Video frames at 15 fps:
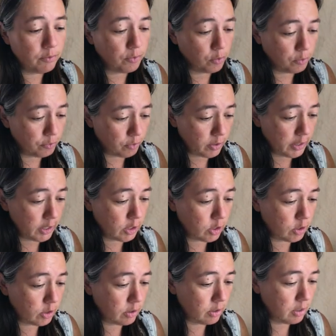Full
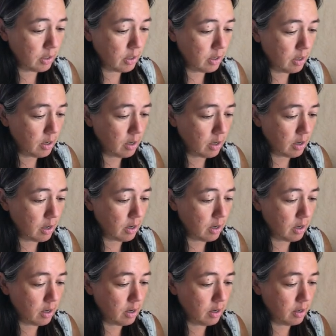fridge.
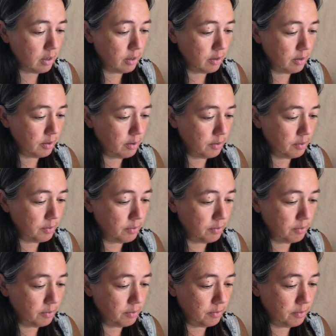Not
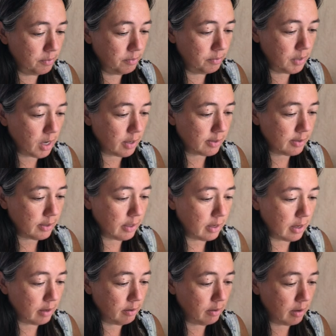seeing
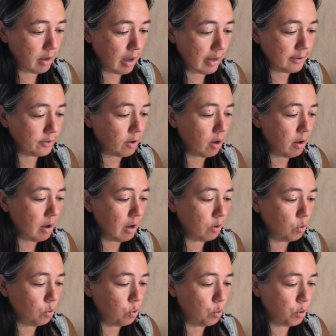it. I saw a
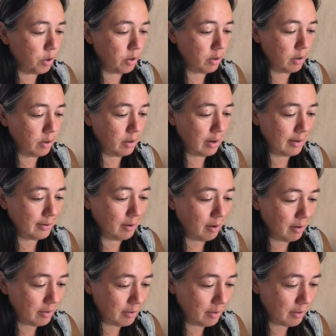quarter. I
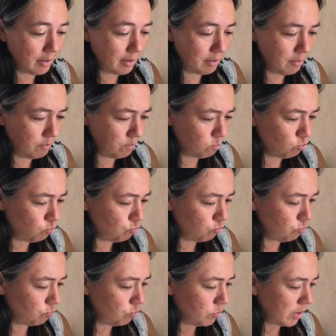saw
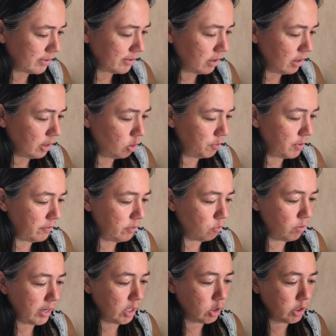a little bit of the
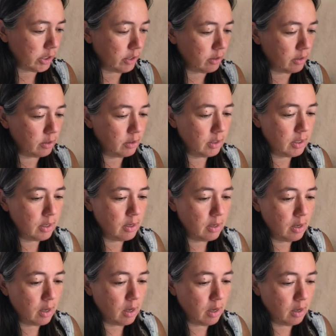range here.
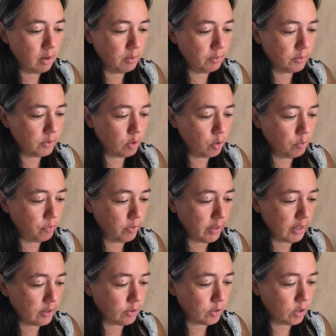So
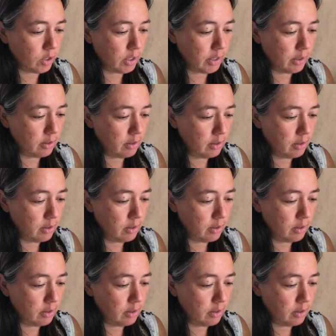hopefully it's good.